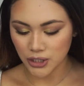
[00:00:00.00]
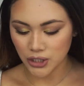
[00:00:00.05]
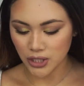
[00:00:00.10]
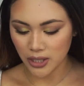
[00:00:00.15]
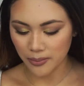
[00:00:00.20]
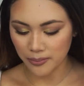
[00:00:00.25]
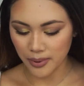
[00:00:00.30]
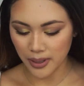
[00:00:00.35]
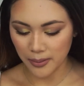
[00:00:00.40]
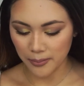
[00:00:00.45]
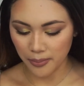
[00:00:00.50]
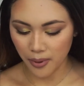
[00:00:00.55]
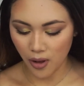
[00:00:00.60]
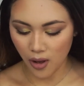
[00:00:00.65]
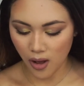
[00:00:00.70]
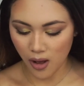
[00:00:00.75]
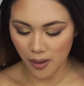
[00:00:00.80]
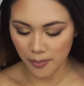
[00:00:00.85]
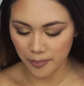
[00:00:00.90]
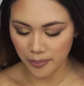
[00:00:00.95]
Champagne
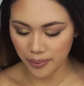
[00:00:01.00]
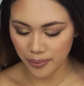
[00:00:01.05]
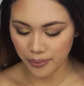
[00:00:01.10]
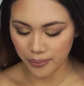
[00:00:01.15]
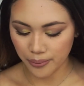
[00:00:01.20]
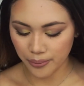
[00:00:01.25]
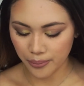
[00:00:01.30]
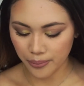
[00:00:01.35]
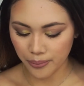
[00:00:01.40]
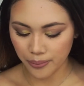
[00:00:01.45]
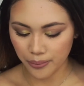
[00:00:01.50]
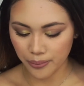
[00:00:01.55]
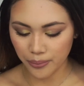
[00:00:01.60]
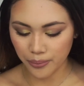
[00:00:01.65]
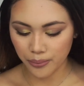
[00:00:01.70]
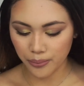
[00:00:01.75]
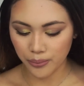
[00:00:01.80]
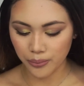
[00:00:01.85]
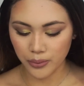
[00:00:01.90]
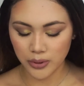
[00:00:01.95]
Pop,
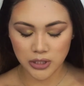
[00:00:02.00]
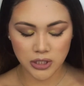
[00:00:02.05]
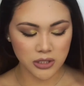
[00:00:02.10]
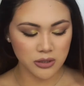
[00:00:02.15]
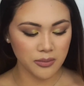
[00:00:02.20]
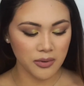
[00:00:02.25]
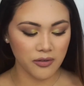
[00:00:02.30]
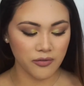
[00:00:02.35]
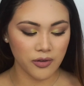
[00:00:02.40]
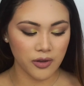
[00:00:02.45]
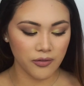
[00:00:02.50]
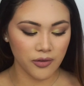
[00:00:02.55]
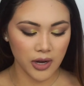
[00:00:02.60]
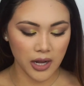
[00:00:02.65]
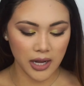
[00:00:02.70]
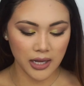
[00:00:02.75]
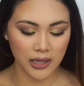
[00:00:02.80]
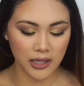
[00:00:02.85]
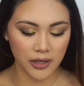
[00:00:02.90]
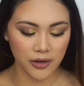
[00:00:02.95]
which is my favorite
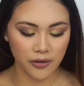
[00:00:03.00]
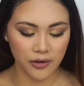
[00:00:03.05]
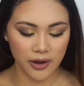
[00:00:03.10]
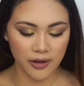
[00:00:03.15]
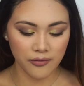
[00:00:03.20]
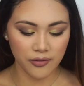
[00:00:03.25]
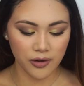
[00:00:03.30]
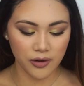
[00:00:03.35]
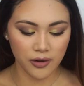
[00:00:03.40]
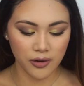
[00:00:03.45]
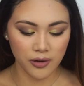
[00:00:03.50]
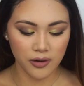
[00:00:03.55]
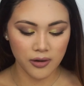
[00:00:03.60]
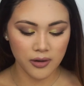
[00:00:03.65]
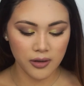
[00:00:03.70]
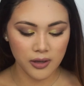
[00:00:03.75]
highlighter ever.